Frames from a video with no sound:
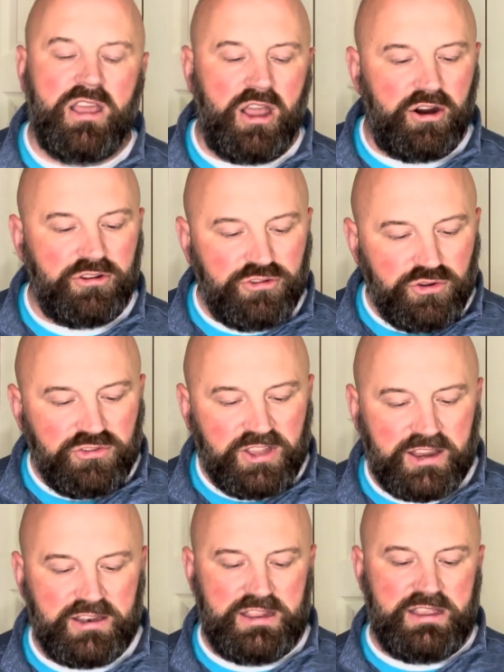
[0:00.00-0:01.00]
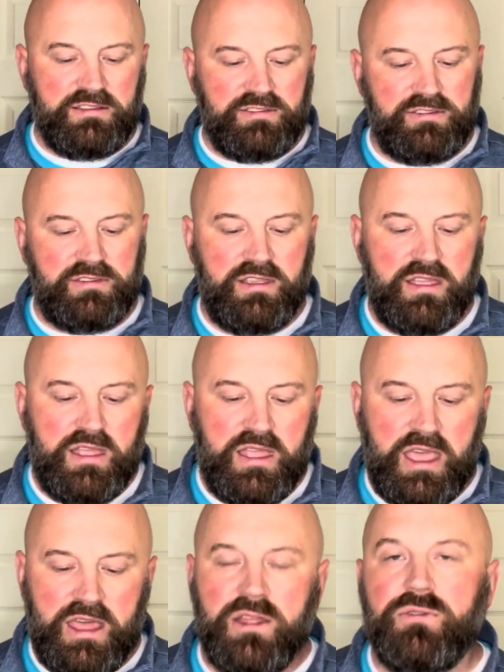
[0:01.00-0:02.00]
are 2 techniques,
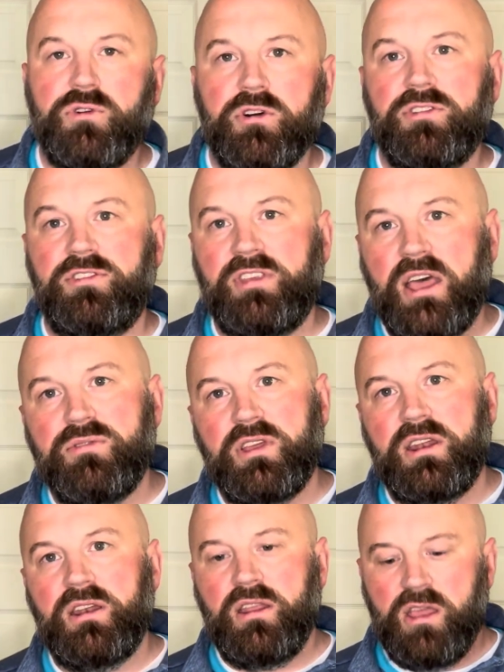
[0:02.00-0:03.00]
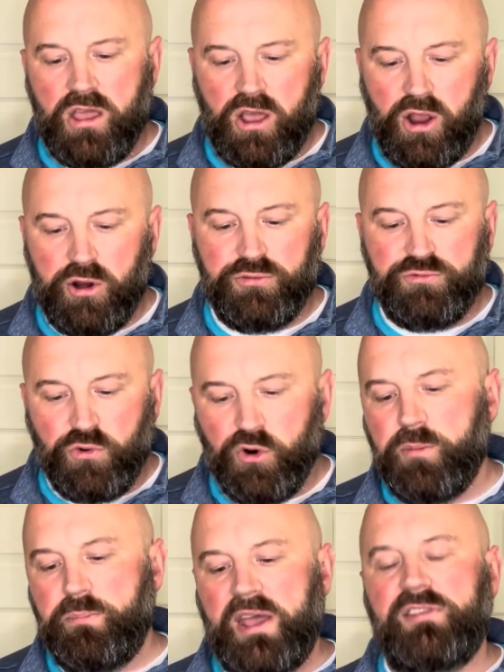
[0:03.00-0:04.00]
and then verse 7 are
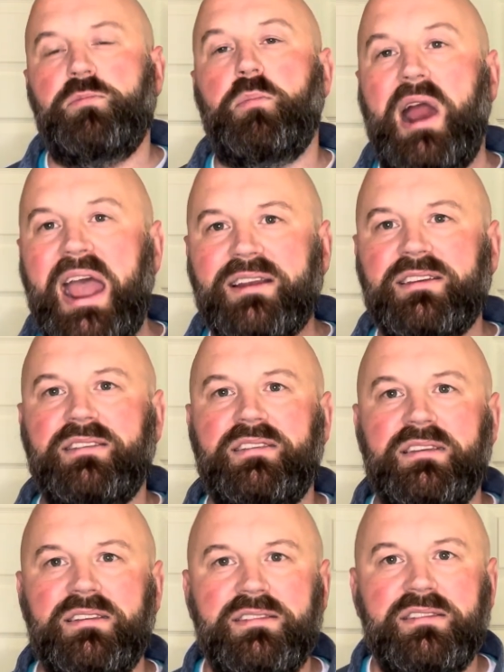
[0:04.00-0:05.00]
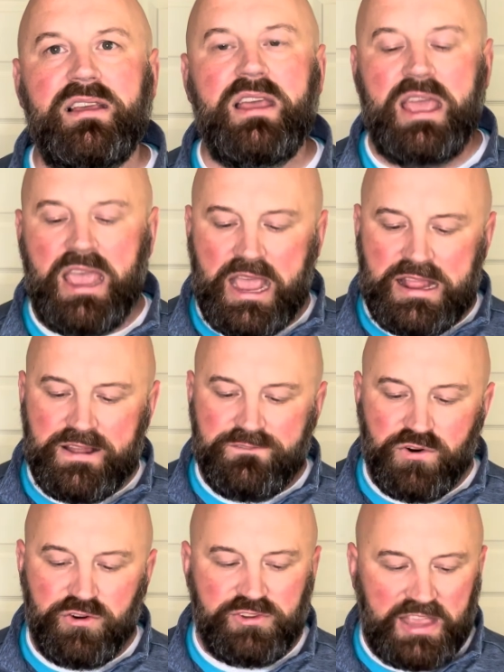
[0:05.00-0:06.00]
4 best practices, and then
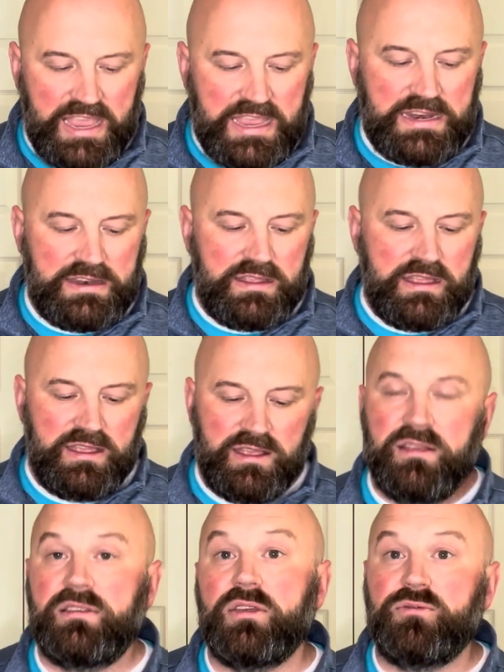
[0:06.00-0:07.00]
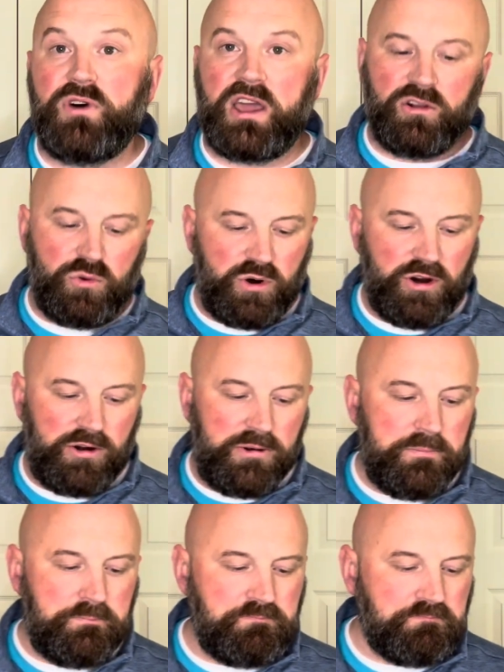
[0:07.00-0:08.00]
verse 8 is the final
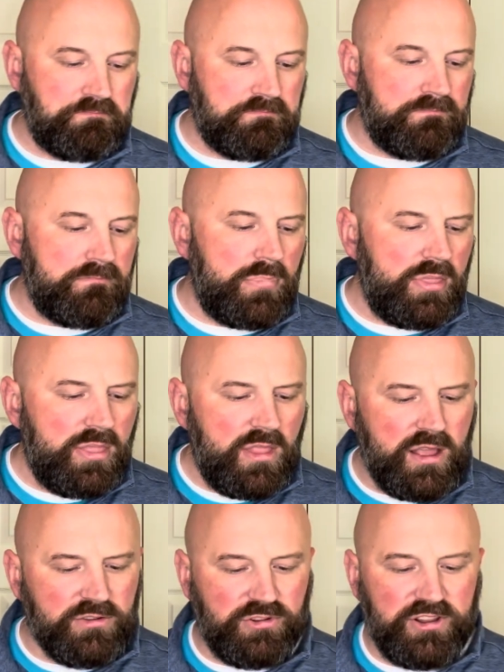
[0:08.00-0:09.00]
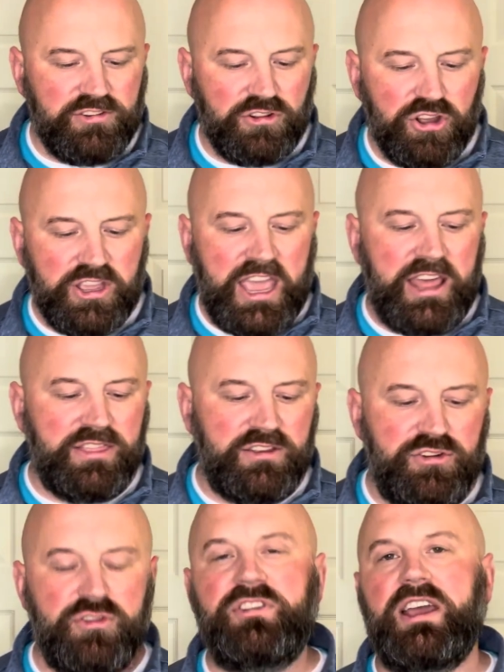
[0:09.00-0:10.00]
word. And so let's look at the
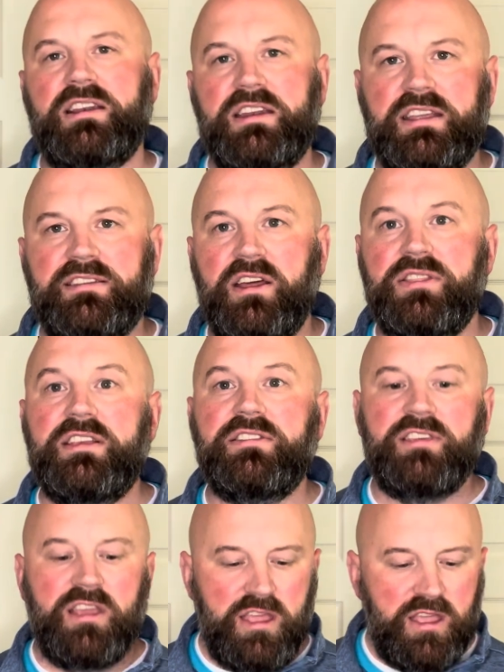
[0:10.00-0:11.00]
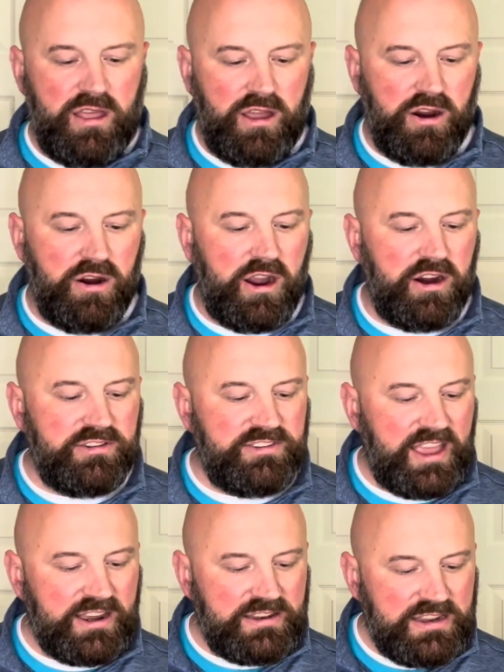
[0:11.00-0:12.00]
2 techniques. Now these are
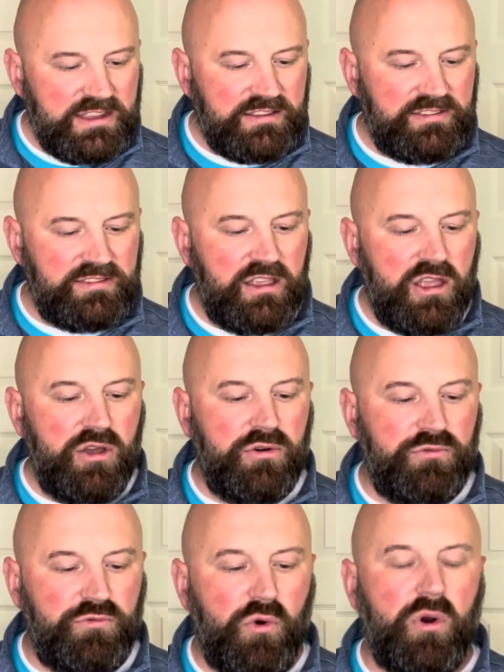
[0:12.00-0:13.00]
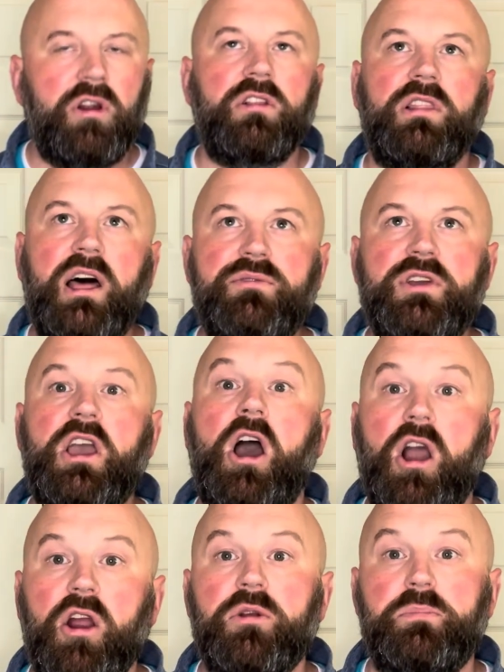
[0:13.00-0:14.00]
techniques for loving
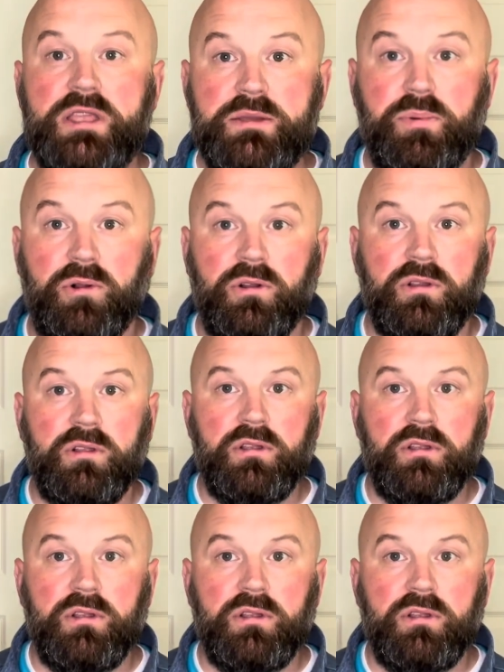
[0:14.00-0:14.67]
hard people.